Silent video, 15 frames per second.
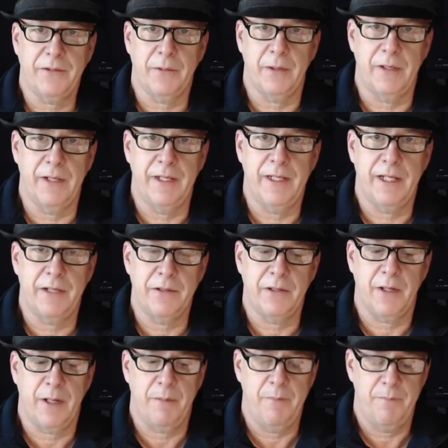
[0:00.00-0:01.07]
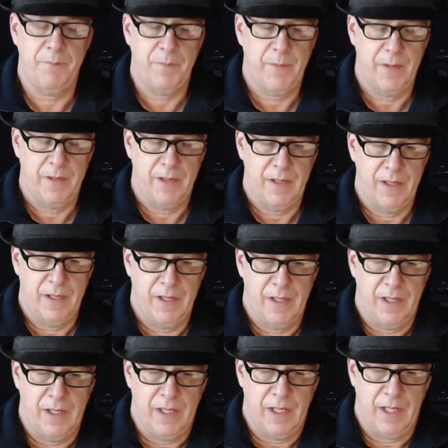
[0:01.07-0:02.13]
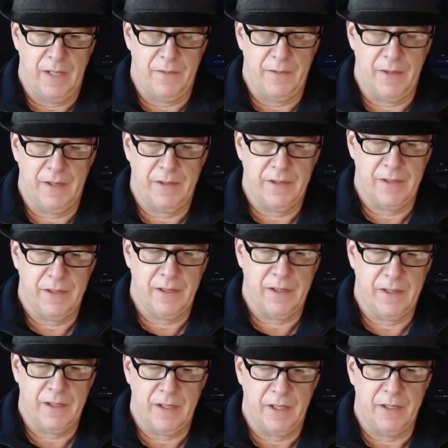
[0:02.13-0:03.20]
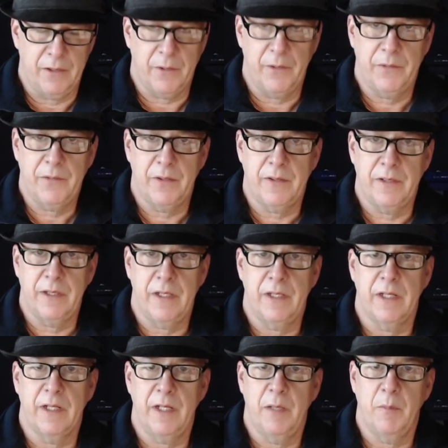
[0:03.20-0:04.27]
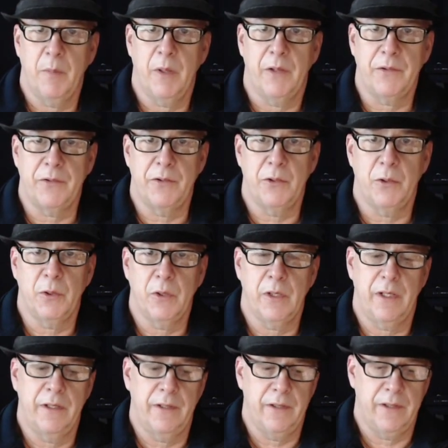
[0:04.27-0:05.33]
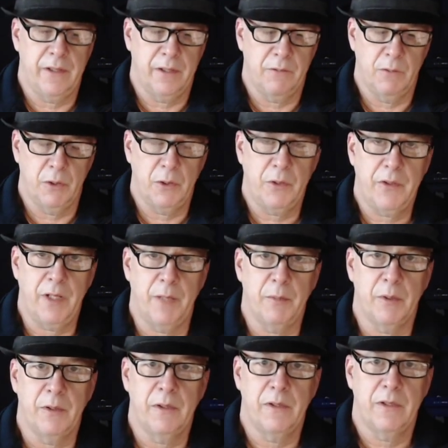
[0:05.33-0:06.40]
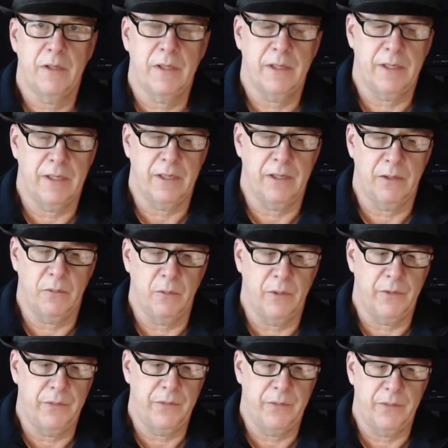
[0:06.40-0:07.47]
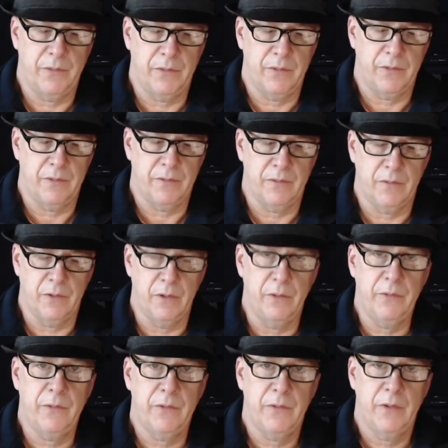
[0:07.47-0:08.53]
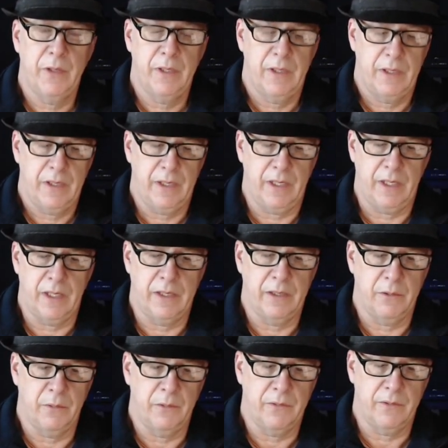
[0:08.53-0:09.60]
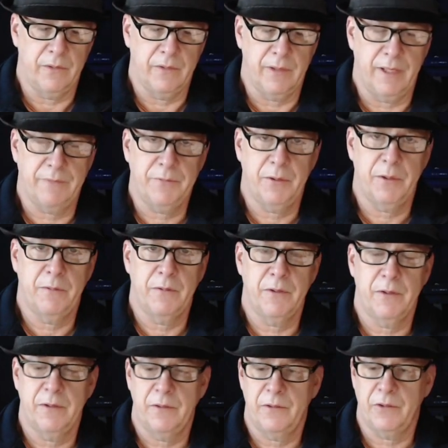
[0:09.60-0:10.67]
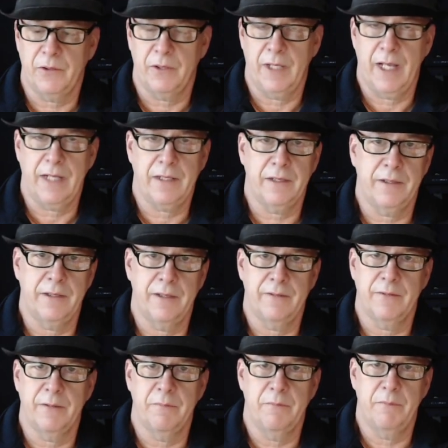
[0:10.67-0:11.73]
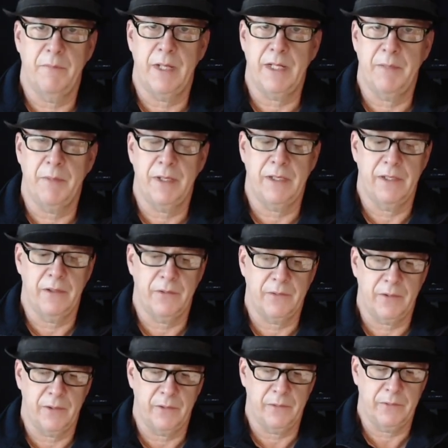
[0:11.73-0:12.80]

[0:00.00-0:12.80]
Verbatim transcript: So I did that job. And then uh, I noticed that the uh, impulse jewel on the uh, roller table uh, was loose, and there was leftover shellac on there from many, many years ago.